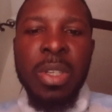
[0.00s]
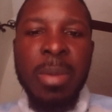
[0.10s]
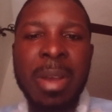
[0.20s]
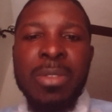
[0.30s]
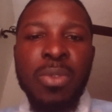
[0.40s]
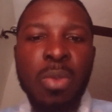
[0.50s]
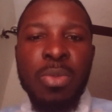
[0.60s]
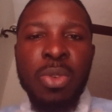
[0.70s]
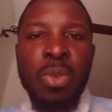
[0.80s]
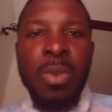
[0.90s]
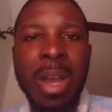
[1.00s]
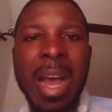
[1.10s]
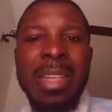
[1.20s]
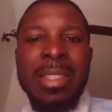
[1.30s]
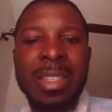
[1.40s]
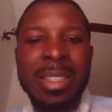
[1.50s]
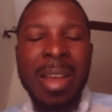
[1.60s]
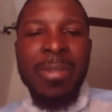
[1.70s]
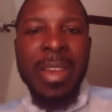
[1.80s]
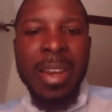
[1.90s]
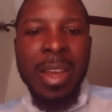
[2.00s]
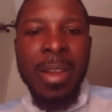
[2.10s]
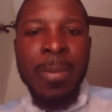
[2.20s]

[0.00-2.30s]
demands from you as a staff earner,